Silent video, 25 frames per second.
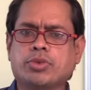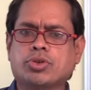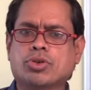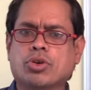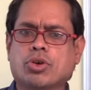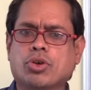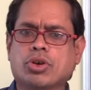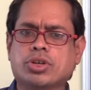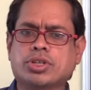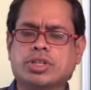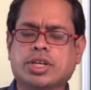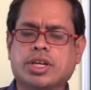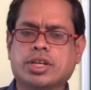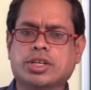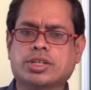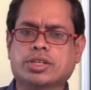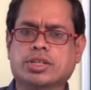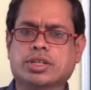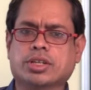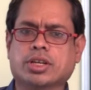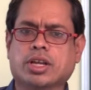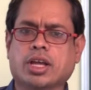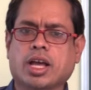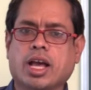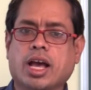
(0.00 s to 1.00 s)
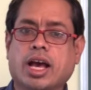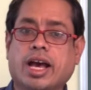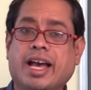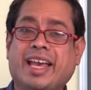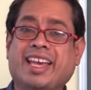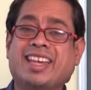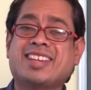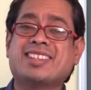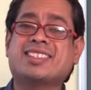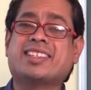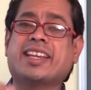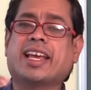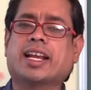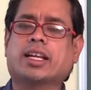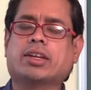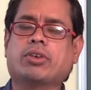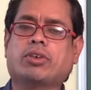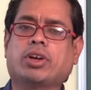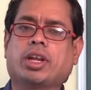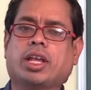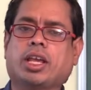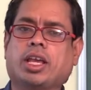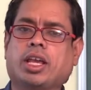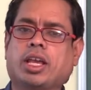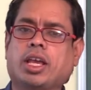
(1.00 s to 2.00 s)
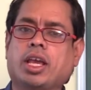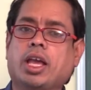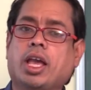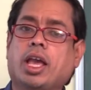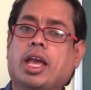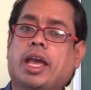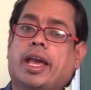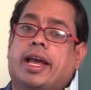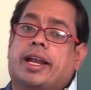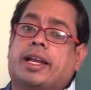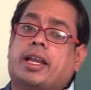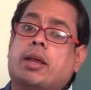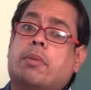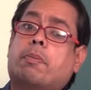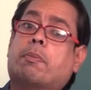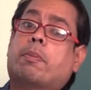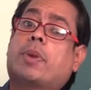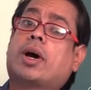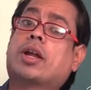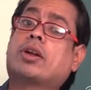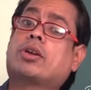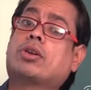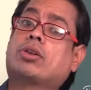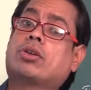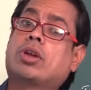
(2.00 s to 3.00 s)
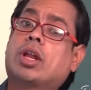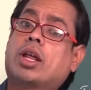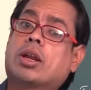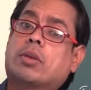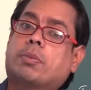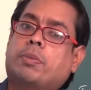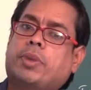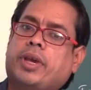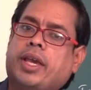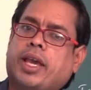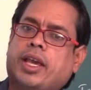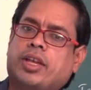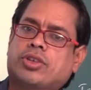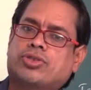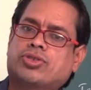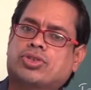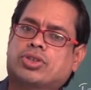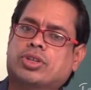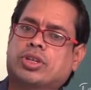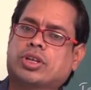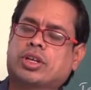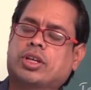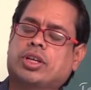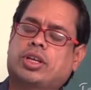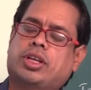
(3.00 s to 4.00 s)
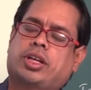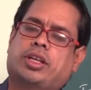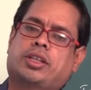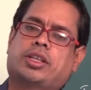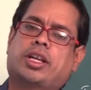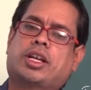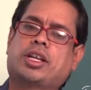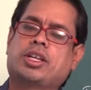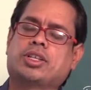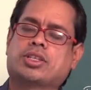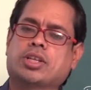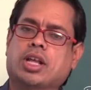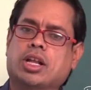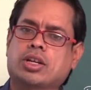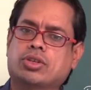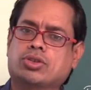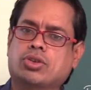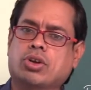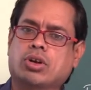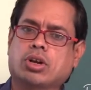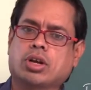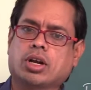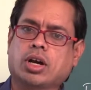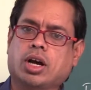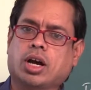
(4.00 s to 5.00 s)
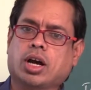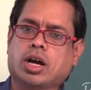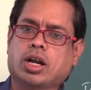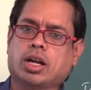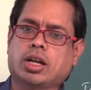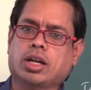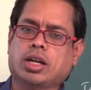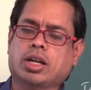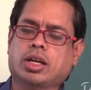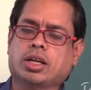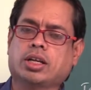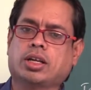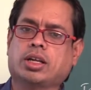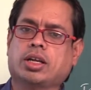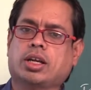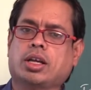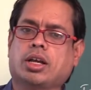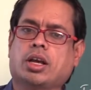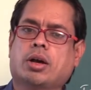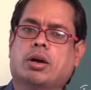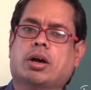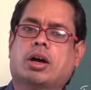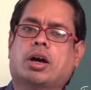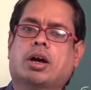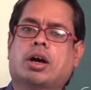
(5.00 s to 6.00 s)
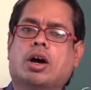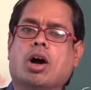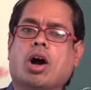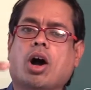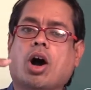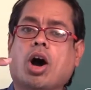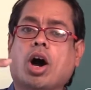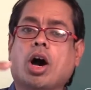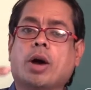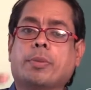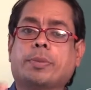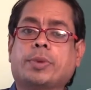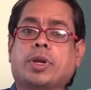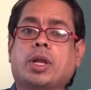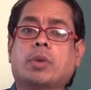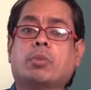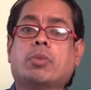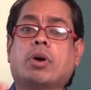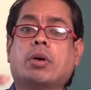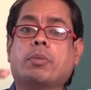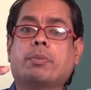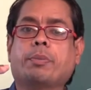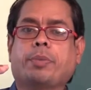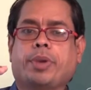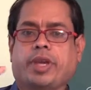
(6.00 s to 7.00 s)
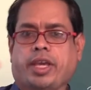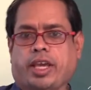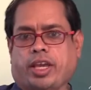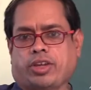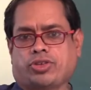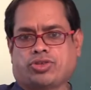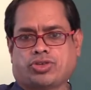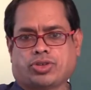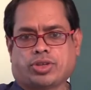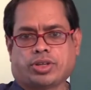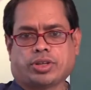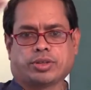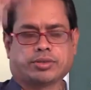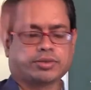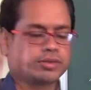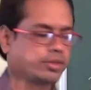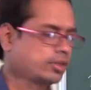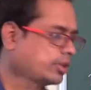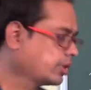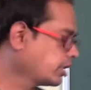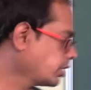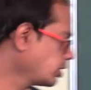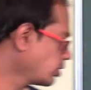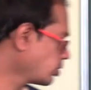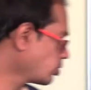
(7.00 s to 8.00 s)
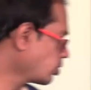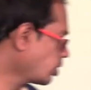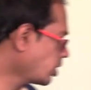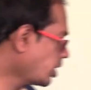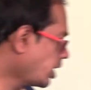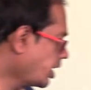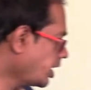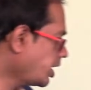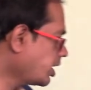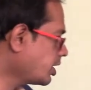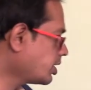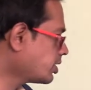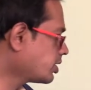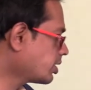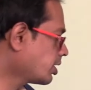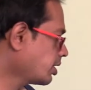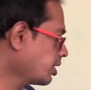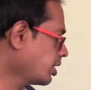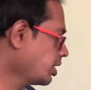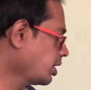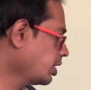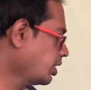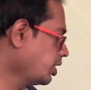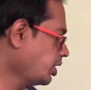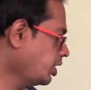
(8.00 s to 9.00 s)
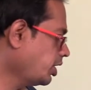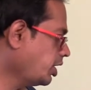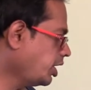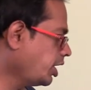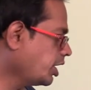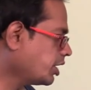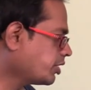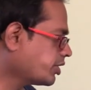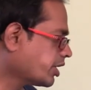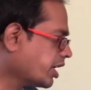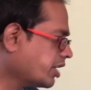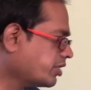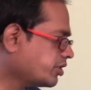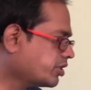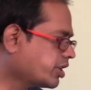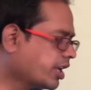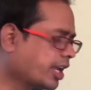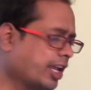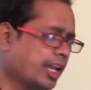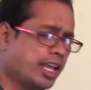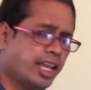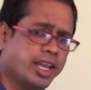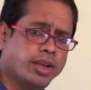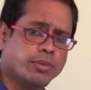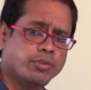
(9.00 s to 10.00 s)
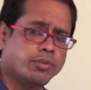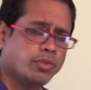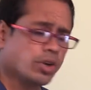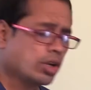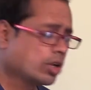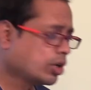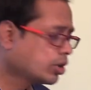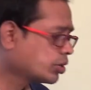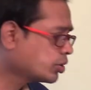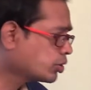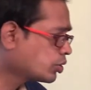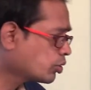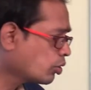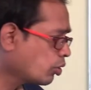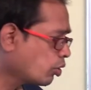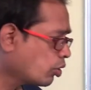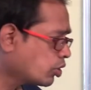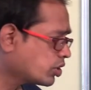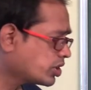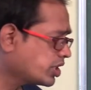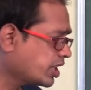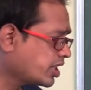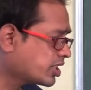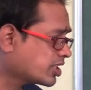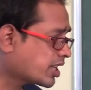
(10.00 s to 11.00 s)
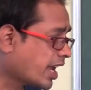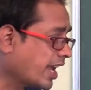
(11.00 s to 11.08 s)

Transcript: shows its highest activity at a particular pH, that is also called optimum pH. So that is each enzyme shows its